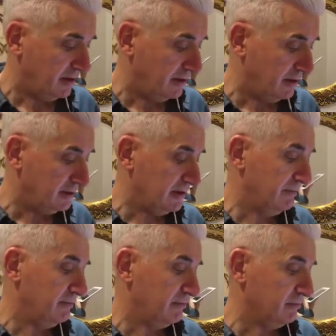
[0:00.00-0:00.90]
and the
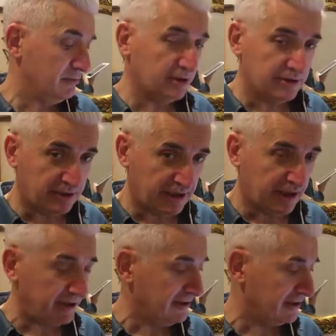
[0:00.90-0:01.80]
water
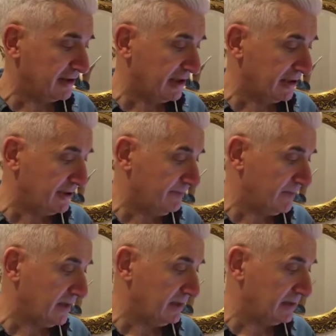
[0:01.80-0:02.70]
canal again,
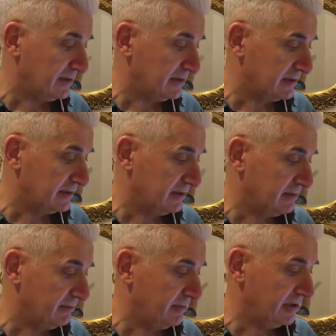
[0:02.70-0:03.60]
it's
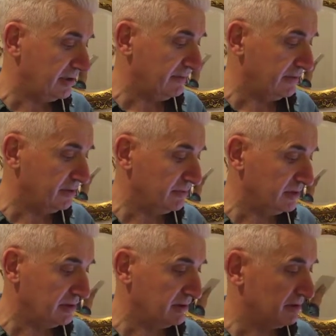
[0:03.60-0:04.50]
being
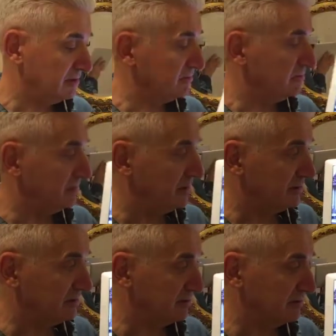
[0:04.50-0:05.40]
developed and
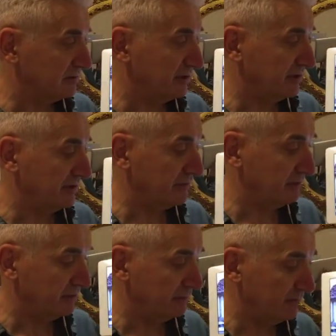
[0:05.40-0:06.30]
is running
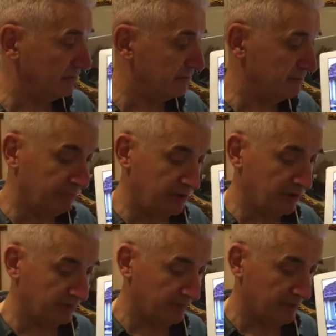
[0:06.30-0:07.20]
very well in
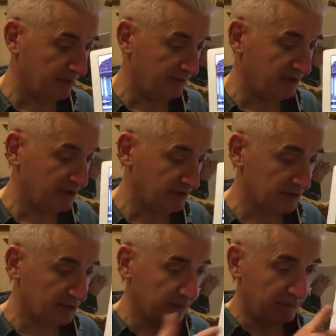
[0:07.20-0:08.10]
many
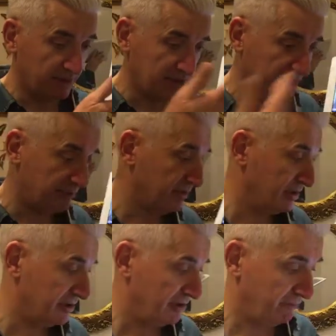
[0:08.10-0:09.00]
villages. In a place like
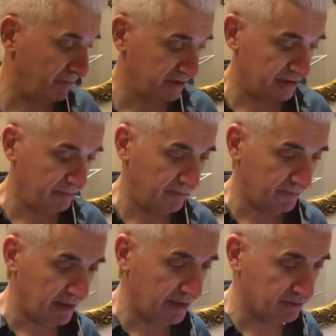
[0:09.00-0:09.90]
Birtan, for example,
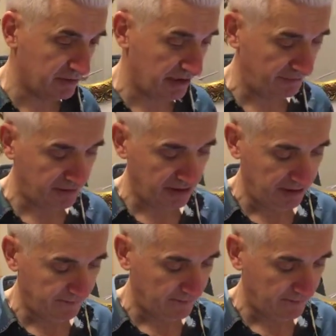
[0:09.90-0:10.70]
as we have here.